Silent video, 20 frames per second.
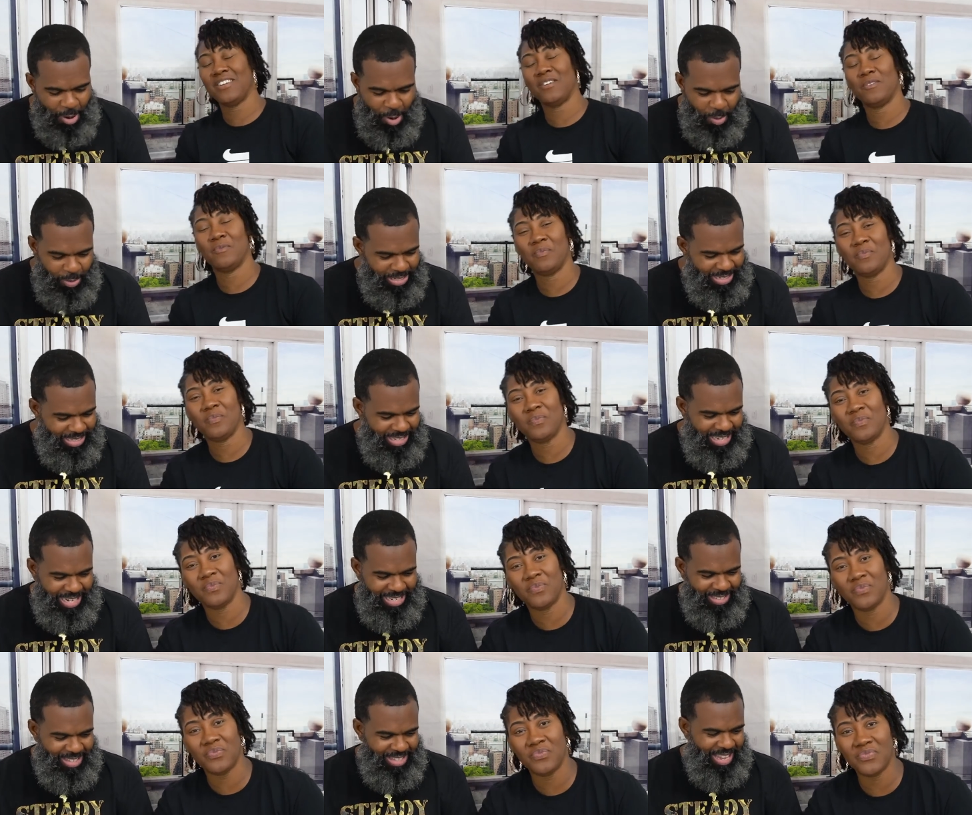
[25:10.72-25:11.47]
Speaker 1: hole. It just
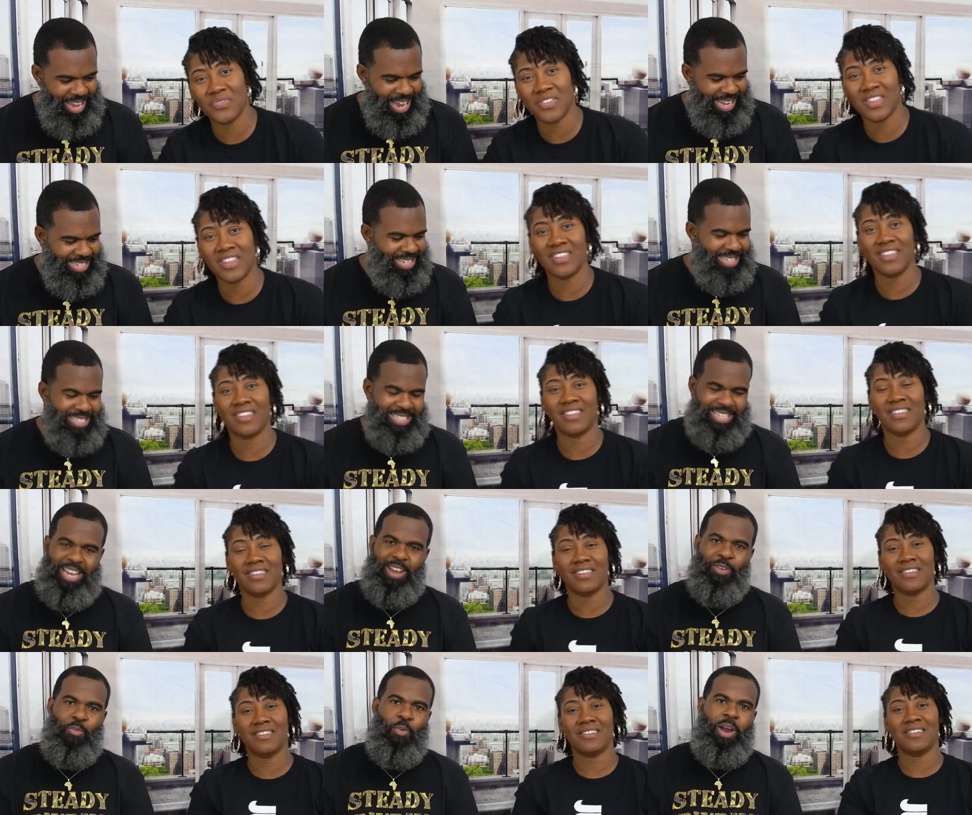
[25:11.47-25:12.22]
gets it just
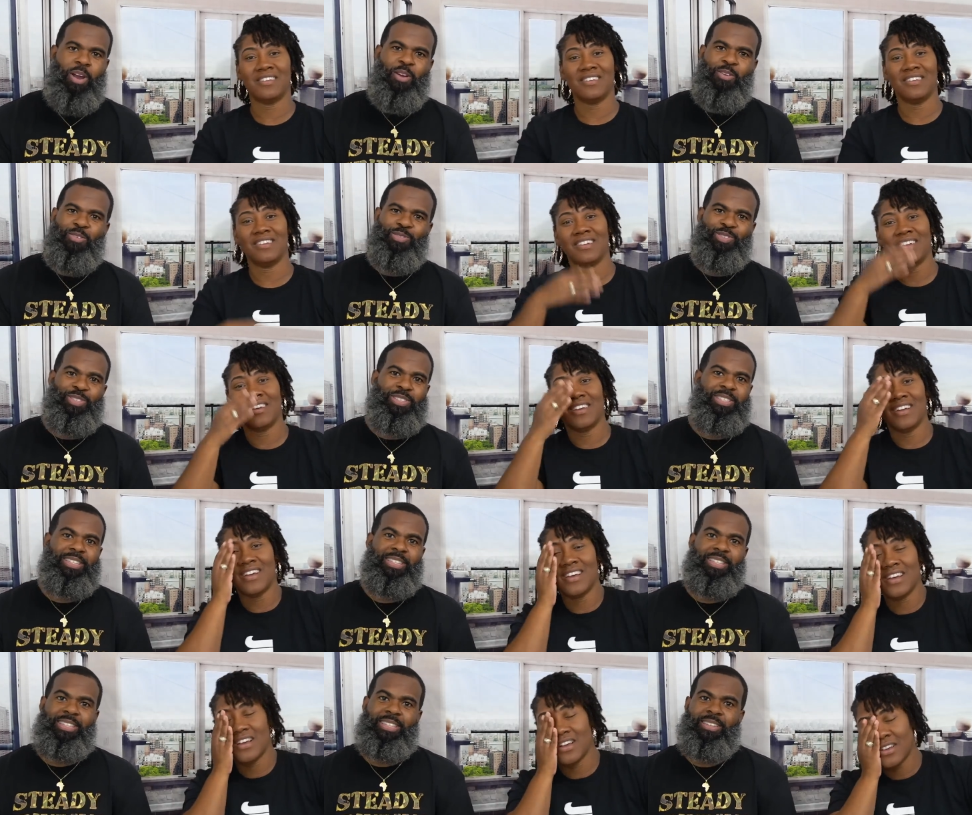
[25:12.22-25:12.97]
get worse.
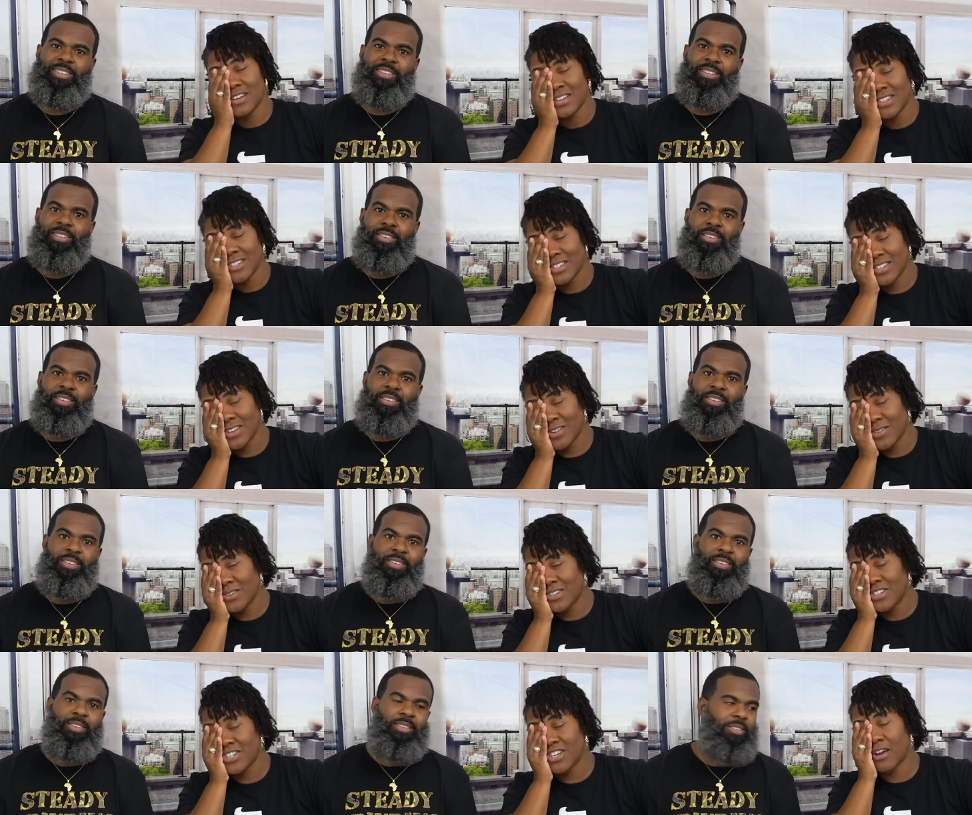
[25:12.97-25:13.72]
Speaker 2: So
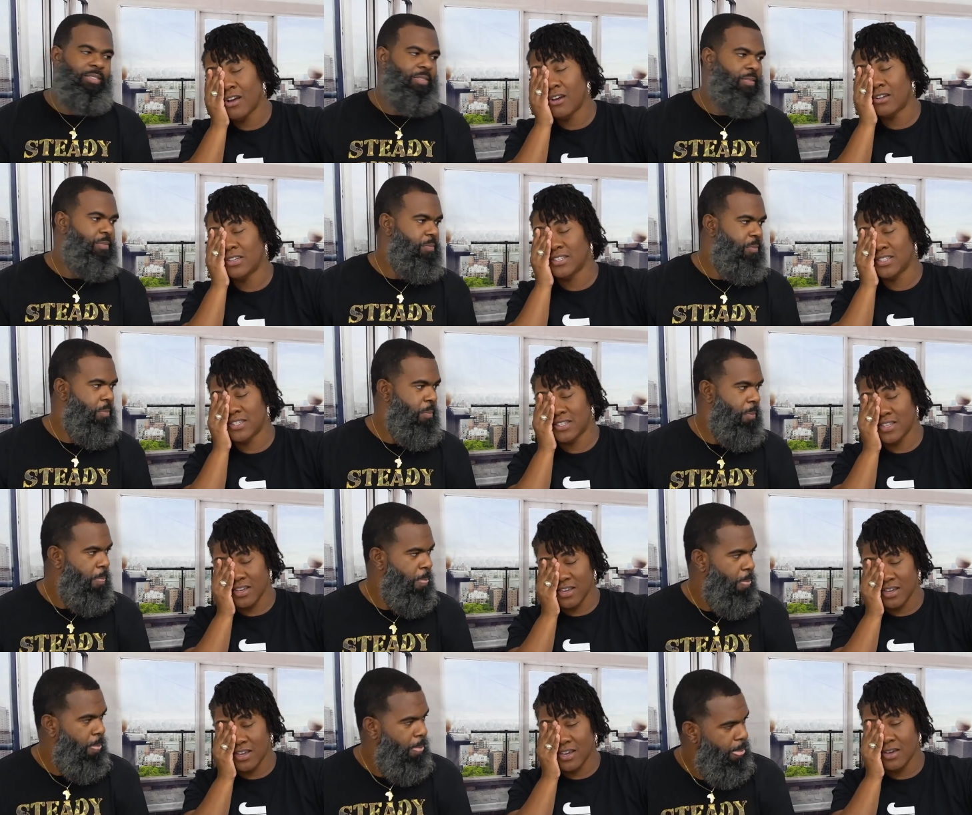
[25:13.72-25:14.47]
Charlie
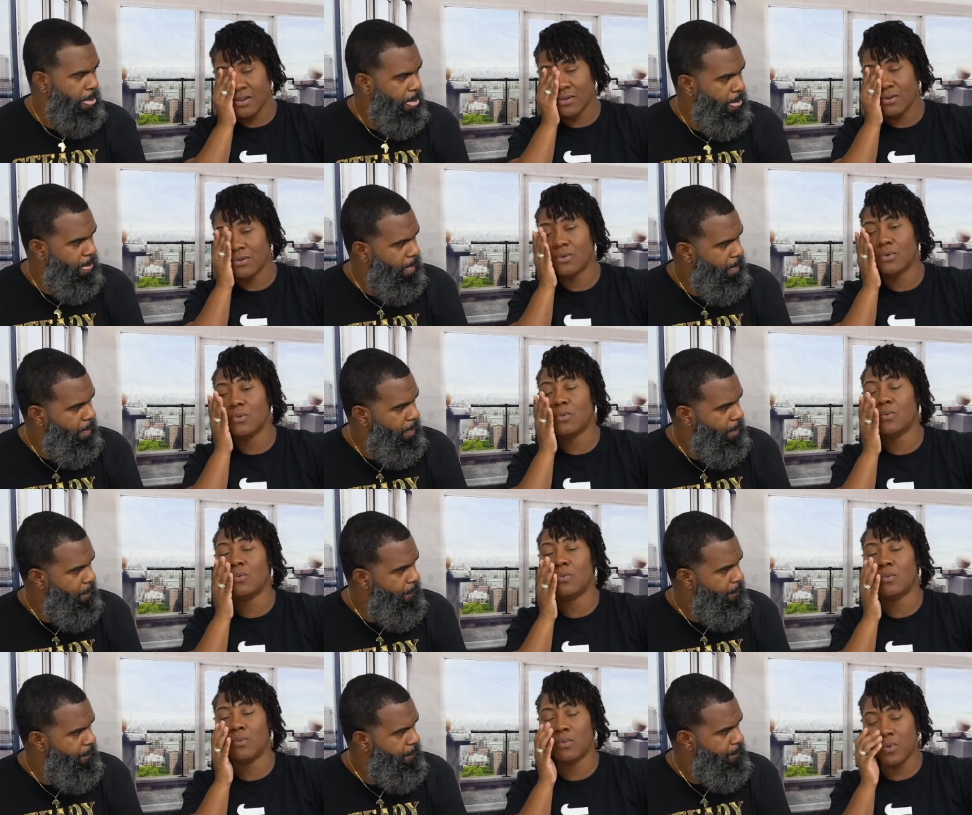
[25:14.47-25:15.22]
said,
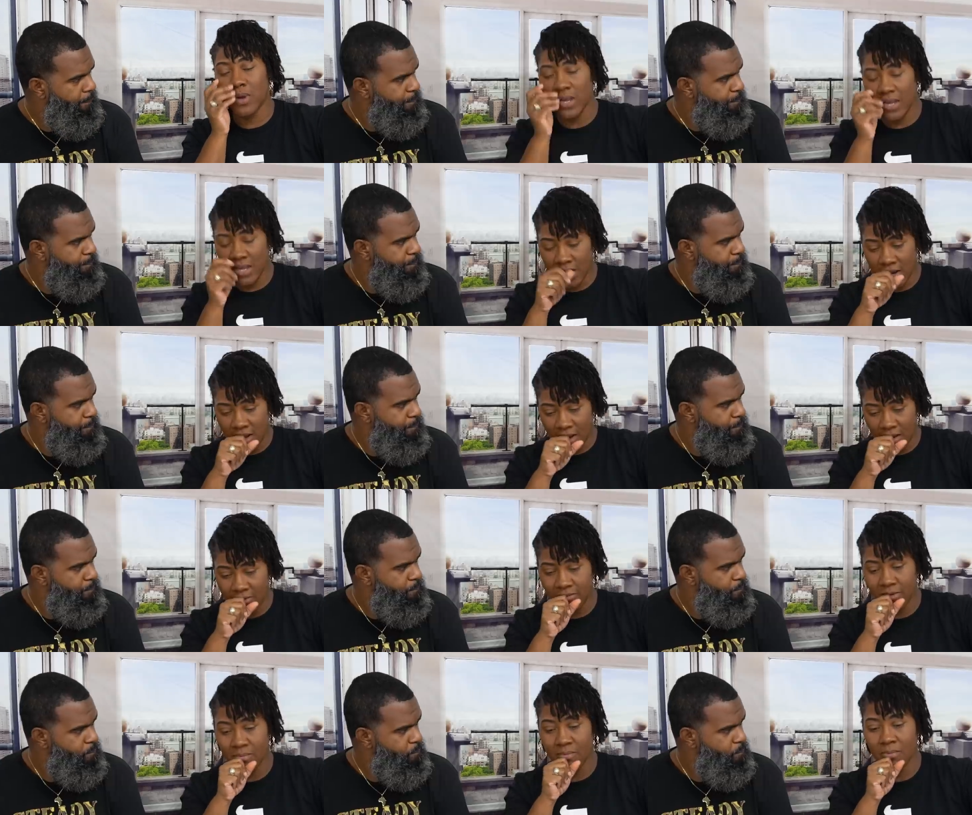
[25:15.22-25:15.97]
"We can
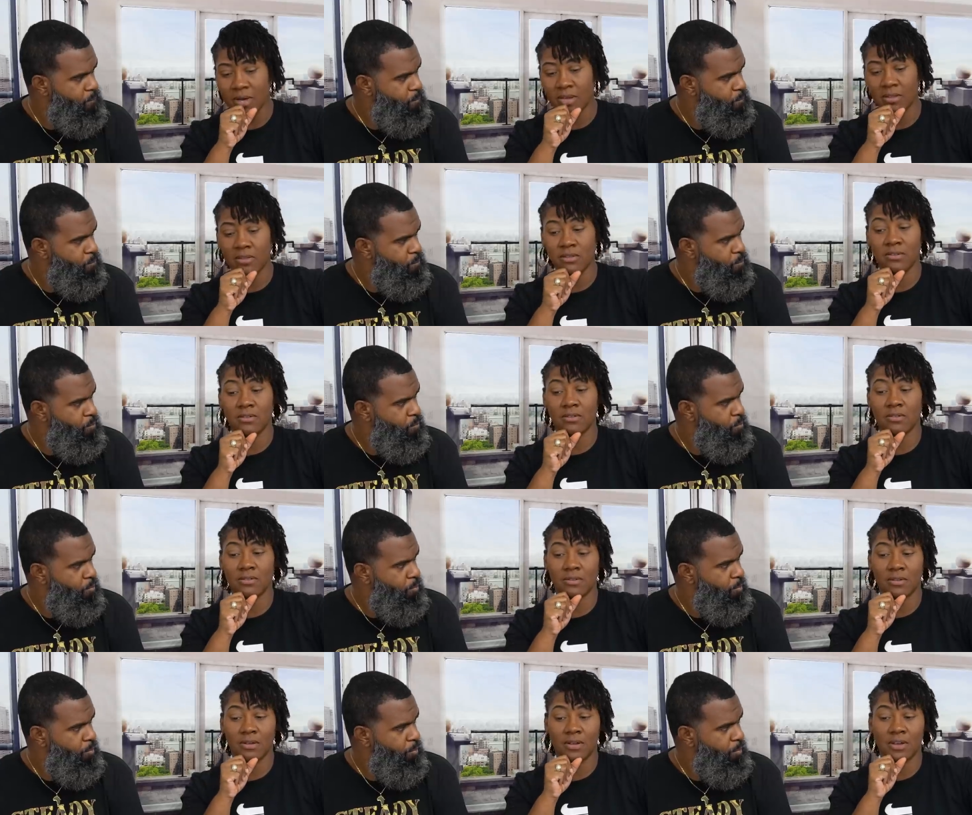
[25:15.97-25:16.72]
have your mother's
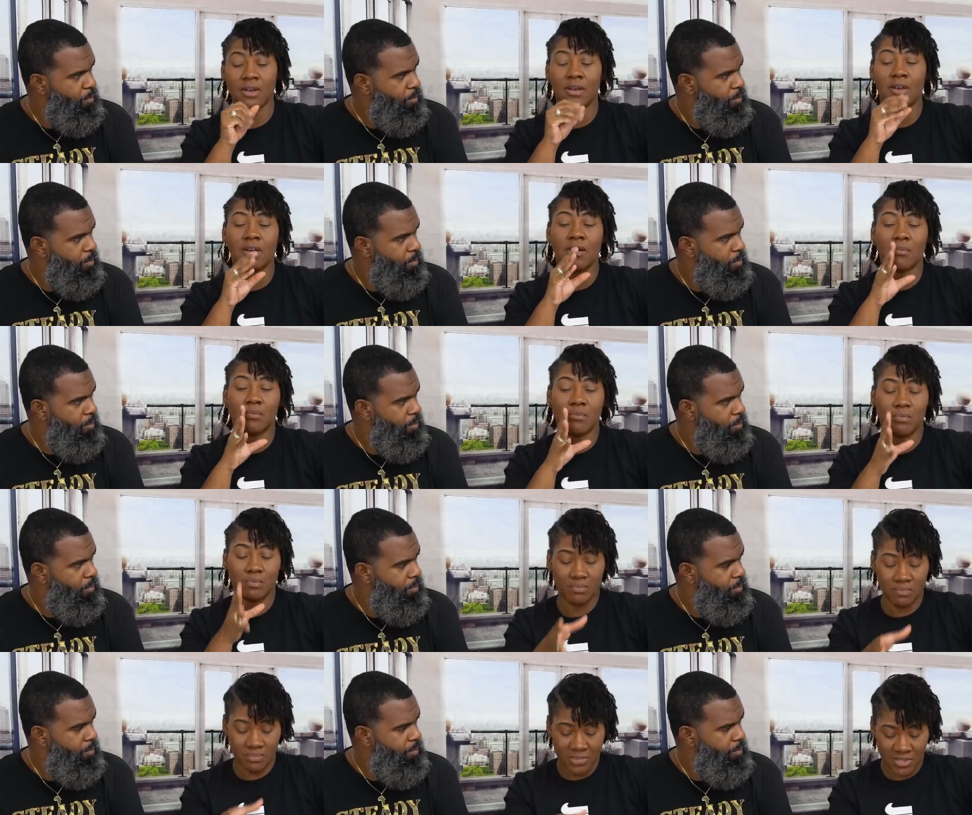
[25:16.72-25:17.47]

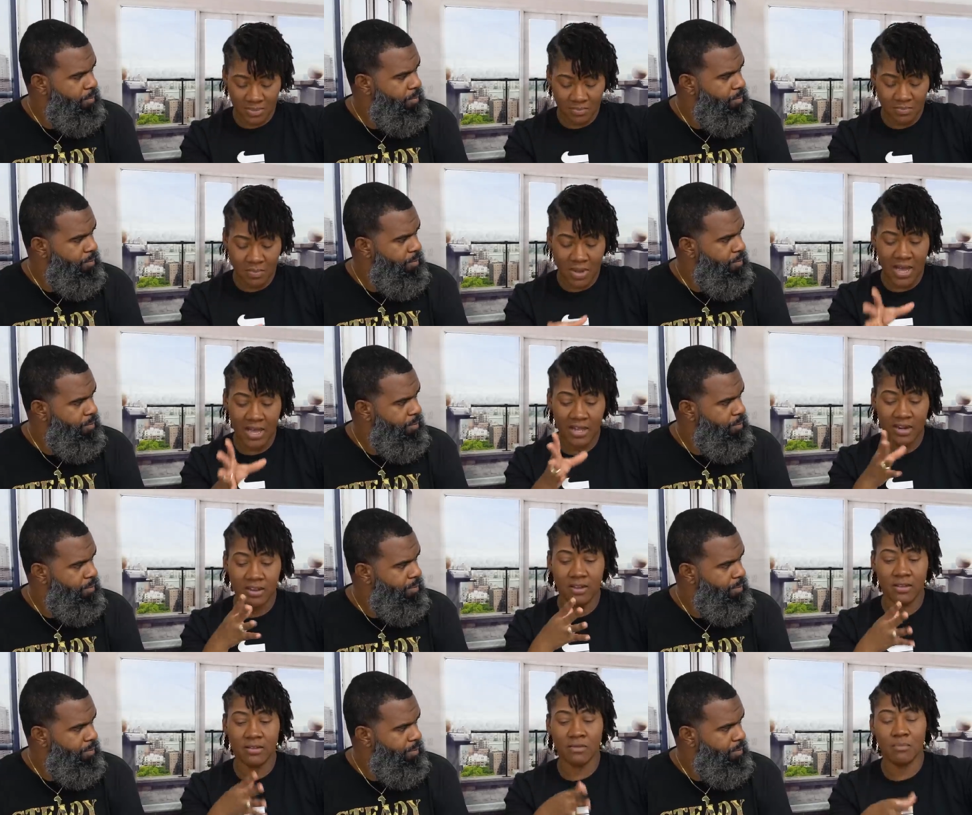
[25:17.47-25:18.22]

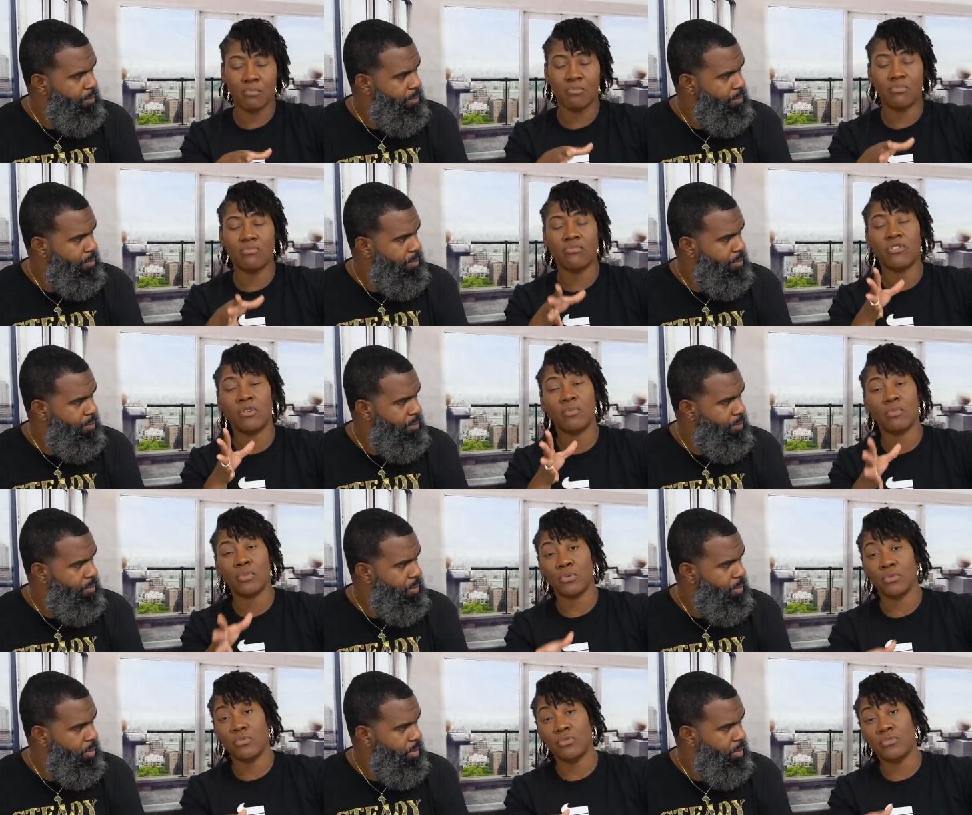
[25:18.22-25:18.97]
body
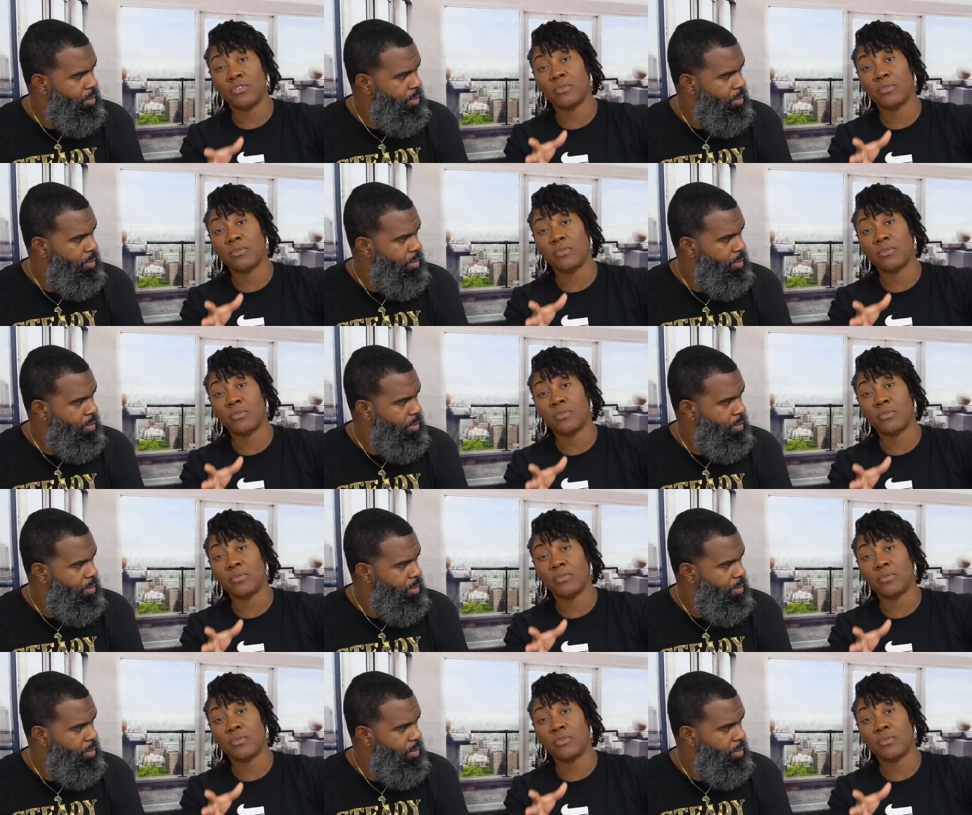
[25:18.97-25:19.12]
removed